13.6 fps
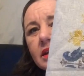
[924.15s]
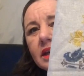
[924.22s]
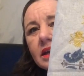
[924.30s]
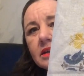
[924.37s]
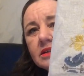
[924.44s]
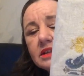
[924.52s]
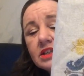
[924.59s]

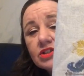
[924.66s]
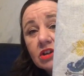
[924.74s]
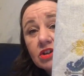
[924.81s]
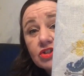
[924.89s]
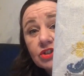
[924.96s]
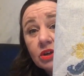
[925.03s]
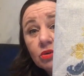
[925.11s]
And these
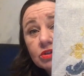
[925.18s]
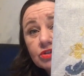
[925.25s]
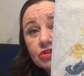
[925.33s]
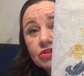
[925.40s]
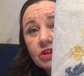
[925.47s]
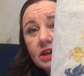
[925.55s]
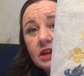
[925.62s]
are
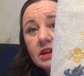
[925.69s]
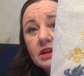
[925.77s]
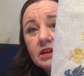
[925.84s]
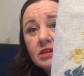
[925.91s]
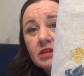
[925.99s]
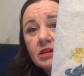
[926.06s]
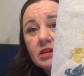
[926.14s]
silks, and
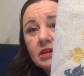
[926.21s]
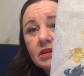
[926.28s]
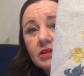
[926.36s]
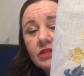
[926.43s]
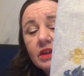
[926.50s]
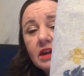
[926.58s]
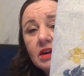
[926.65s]

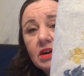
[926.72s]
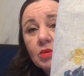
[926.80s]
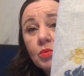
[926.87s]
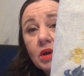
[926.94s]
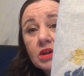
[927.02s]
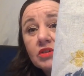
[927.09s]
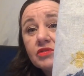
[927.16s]
they are
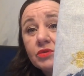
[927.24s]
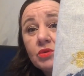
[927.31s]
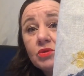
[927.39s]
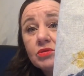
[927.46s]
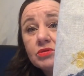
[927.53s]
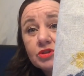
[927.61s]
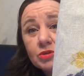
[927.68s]

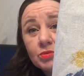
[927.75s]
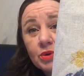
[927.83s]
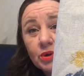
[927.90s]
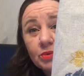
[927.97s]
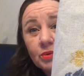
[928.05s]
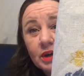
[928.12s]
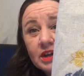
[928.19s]
wonderful to
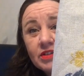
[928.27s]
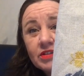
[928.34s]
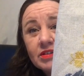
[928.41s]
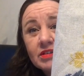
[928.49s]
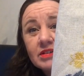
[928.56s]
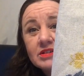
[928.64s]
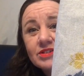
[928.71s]
work with.
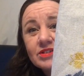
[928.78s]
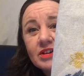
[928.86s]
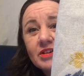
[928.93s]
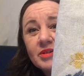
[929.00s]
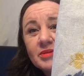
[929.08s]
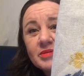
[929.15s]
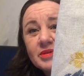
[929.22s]

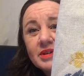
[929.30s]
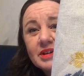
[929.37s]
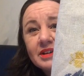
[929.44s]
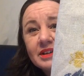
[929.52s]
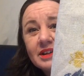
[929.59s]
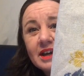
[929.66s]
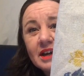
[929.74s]
So,
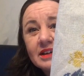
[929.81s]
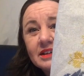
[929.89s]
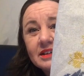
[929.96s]
yeah.